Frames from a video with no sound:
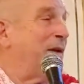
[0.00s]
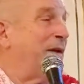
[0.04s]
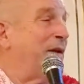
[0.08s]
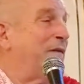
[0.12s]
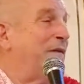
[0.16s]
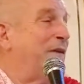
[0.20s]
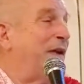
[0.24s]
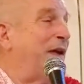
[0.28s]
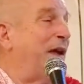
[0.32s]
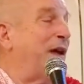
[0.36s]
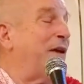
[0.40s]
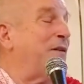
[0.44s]

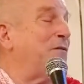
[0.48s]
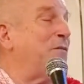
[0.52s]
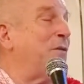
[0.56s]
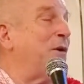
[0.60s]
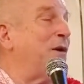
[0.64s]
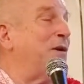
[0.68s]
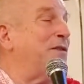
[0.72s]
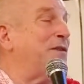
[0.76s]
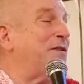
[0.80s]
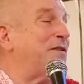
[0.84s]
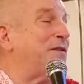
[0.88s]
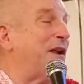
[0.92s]
They had
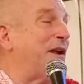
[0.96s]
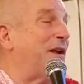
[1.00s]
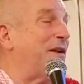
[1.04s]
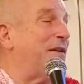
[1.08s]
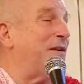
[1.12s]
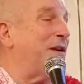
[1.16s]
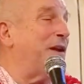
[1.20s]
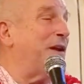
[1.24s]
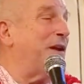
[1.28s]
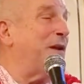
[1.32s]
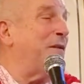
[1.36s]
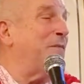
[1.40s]
one son
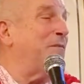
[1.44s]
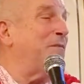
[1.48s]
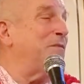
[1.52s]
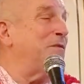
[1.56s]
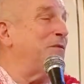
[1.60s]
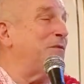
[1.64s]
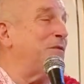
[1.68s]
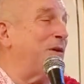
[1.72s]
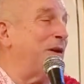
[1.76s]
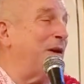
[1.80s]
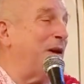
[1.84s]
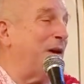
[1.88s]
named
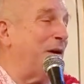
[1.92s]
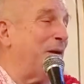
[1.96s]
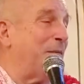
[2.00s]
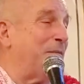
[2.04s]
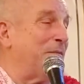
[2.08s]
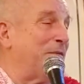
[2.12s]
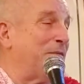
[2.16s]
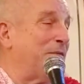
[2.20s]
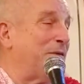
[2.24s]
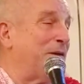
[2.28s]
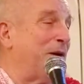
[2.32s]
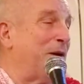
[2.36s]
Sridham.
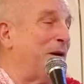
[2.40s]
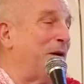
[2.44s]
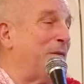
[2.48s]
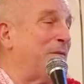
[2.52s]
Sridham